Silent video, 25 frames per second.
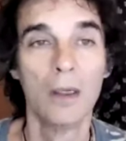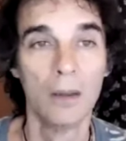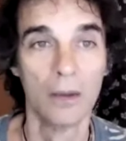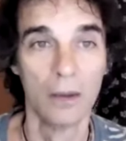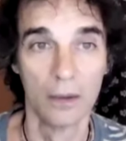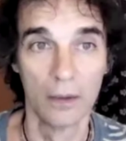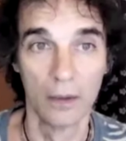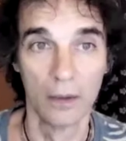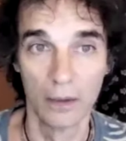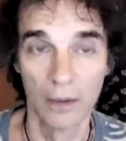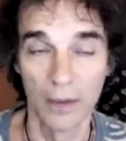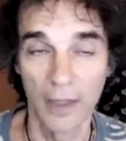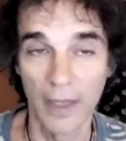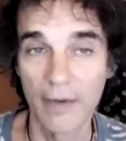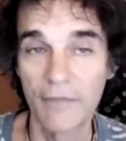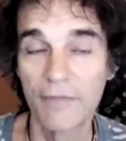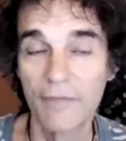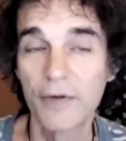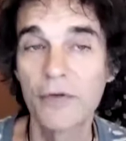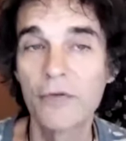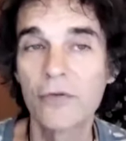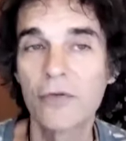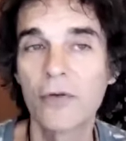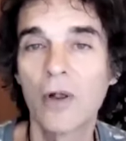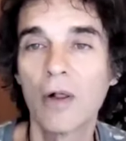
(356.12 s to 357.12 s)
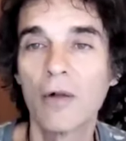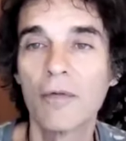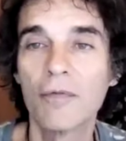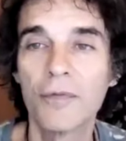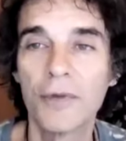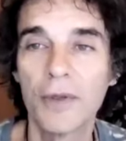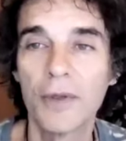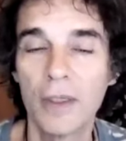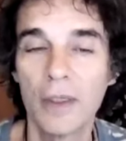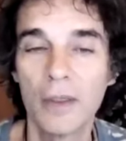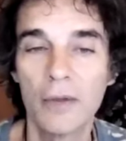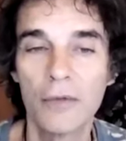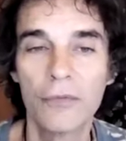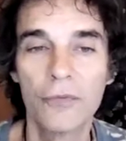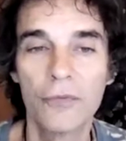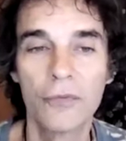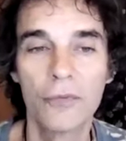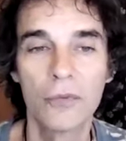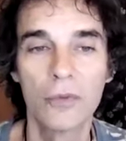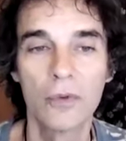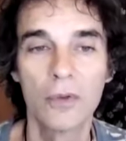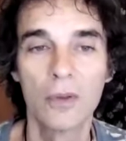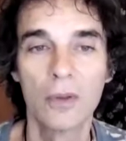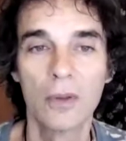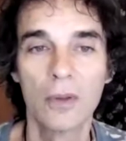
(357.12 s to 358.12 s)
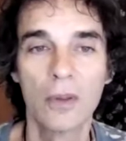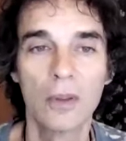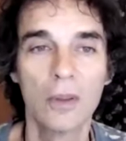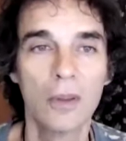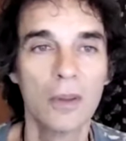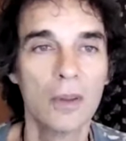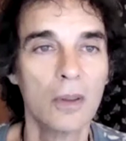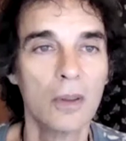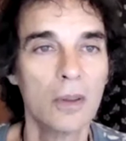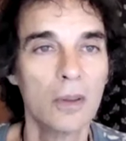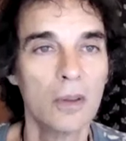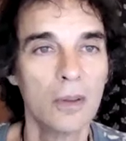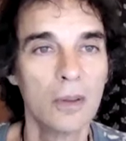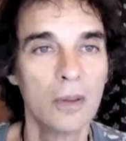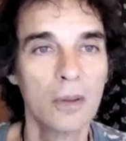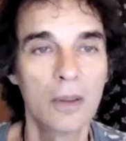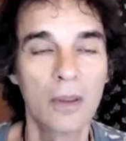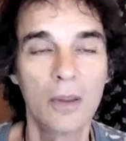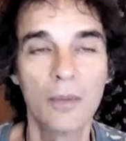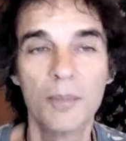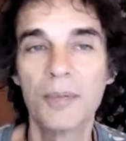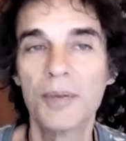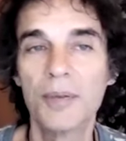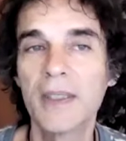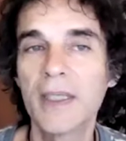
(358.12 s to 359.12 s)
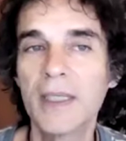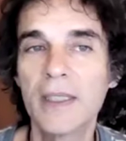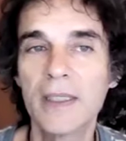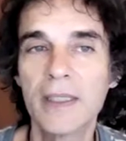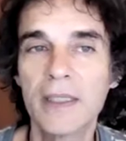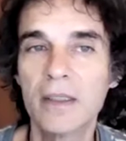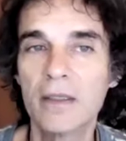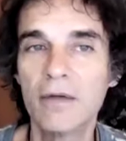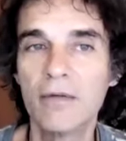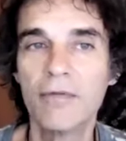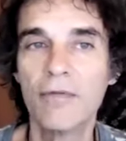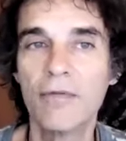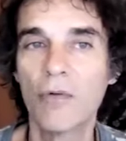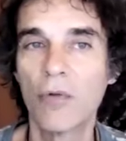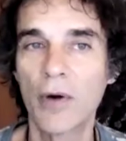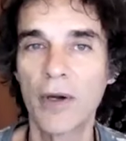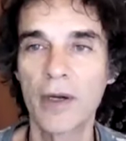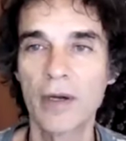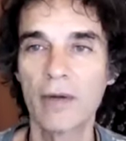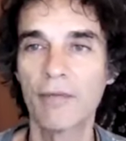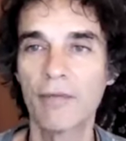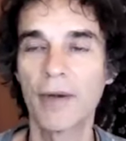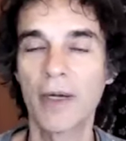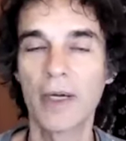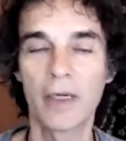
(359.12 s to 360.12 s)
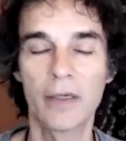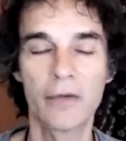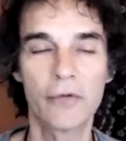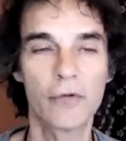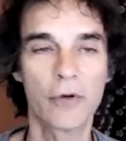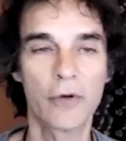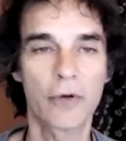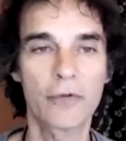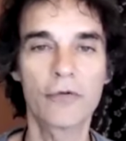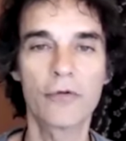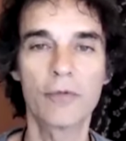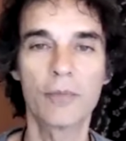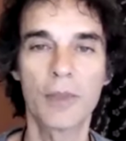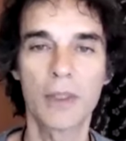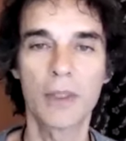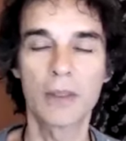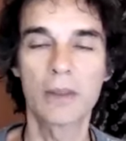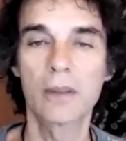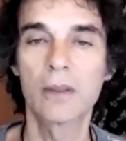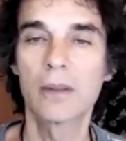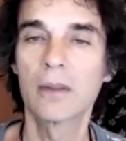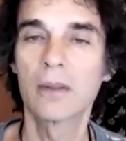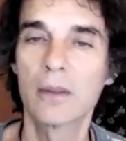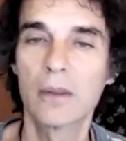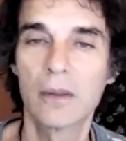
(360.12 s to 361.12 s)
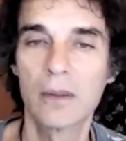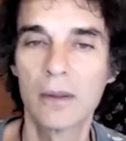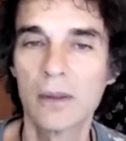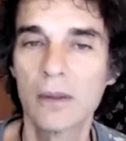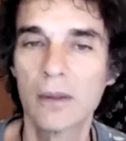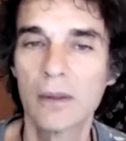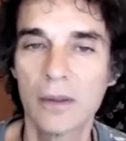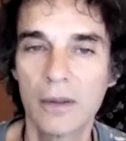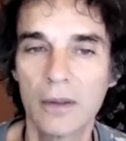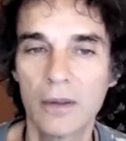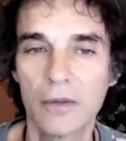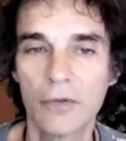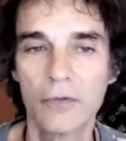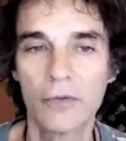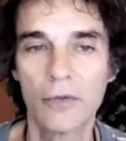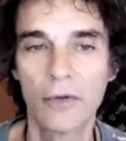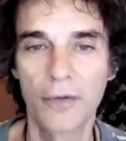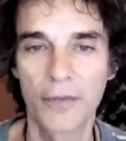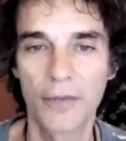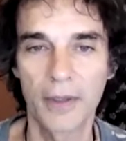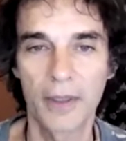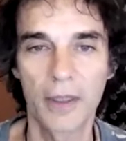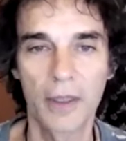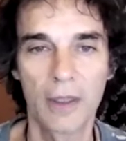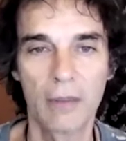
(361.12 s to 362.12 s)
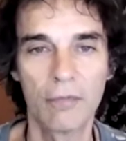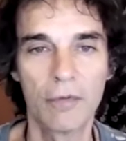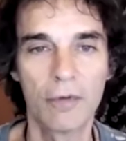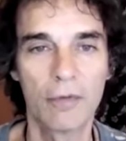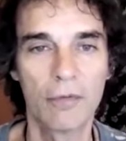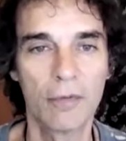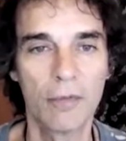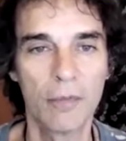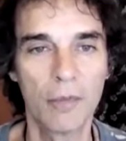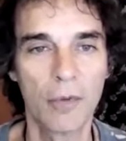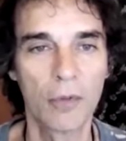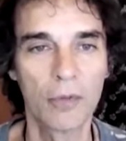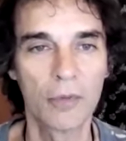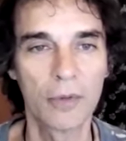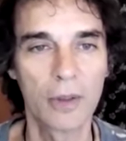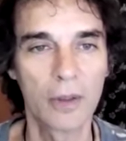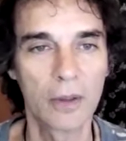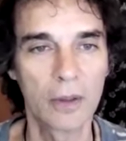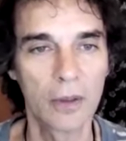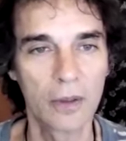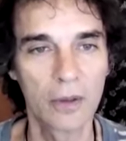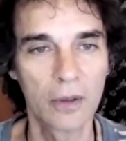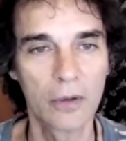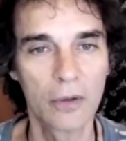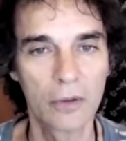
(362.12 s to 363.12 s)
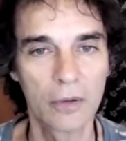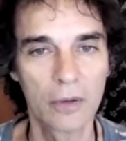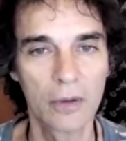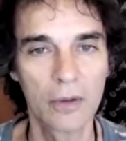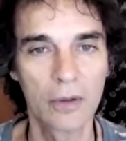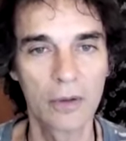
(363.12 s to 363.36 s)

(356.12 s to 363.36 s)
Life itself is completely devoid of any judgment. There's nothing even remotely that you can